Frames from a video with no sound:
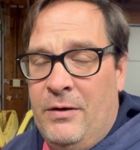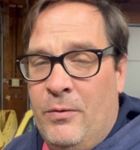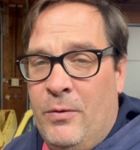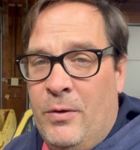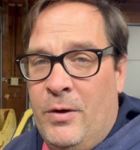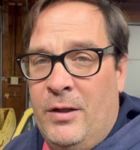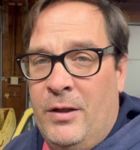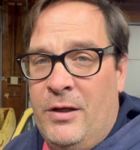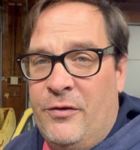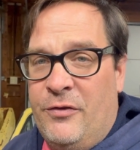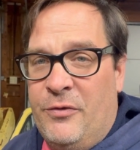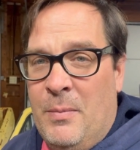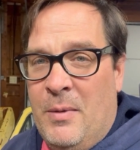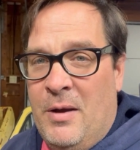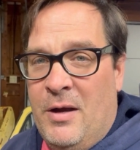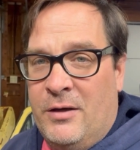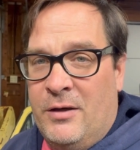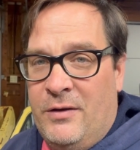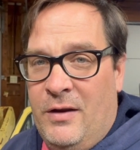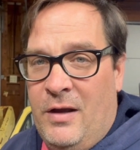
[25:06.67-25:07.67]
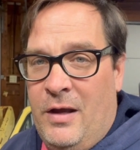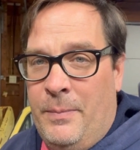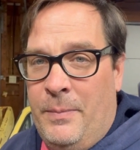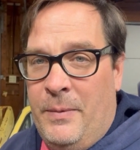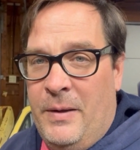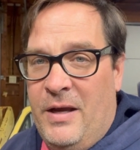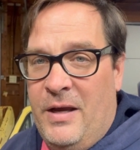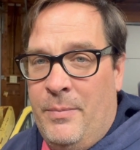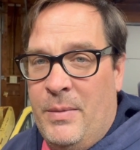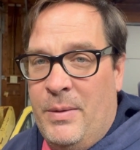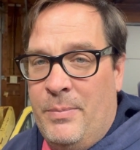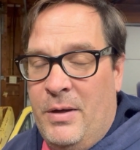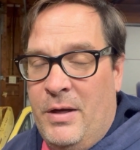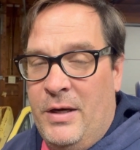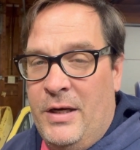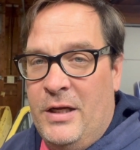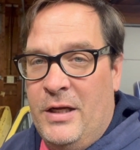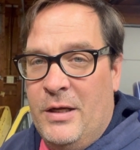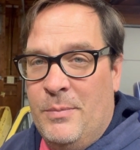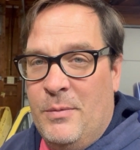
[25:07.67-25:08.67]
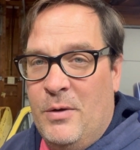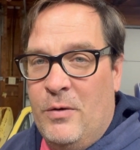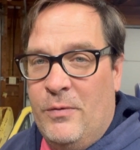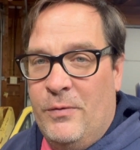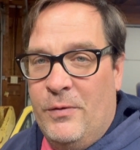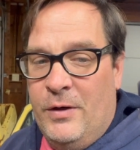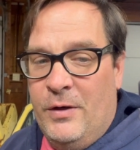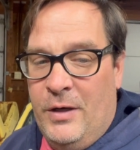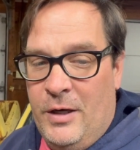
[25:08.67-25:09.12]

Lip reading: or at least mocked up, have my buddy come over,